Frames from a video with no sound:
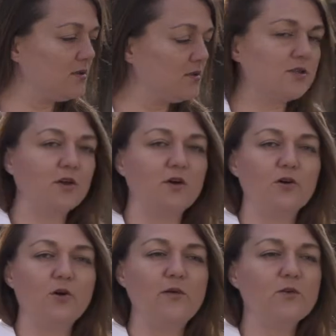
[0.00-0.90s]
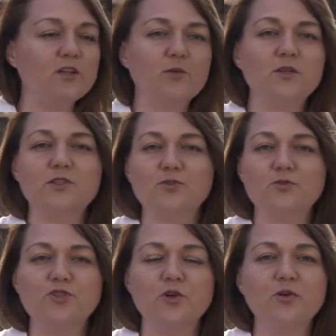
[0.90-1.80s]
So I really wanted to
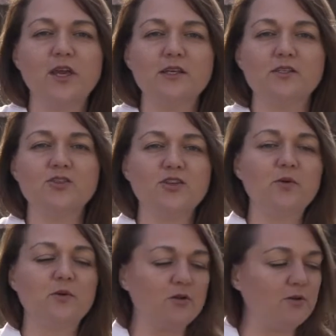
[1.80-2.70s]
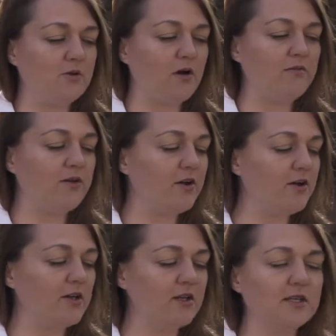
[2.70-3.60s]
showcase and share with you a
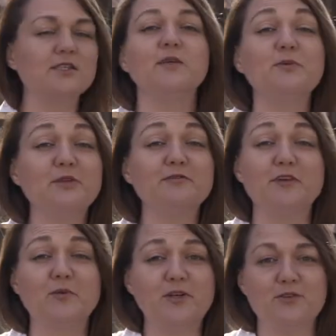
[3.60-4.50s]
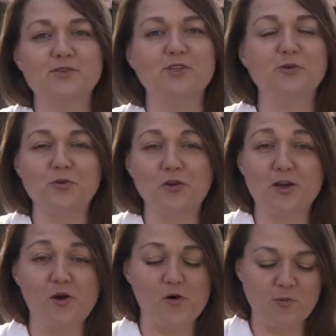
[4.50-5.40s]
very simple and fun way to do seacuterie
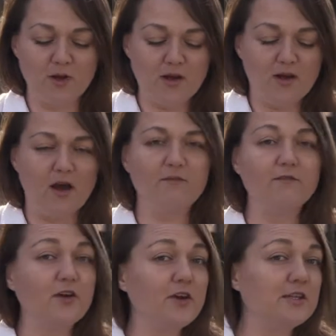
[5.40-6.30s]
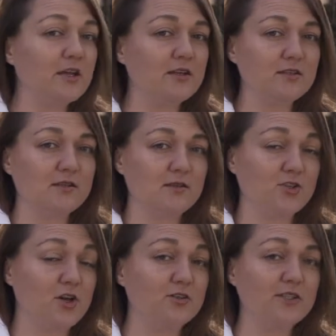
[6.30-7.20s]
at home. I'm very excited to
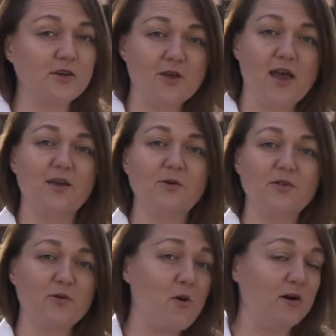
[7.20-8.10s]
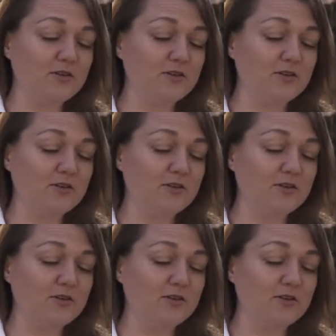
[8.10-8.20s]
share scout canning with you all,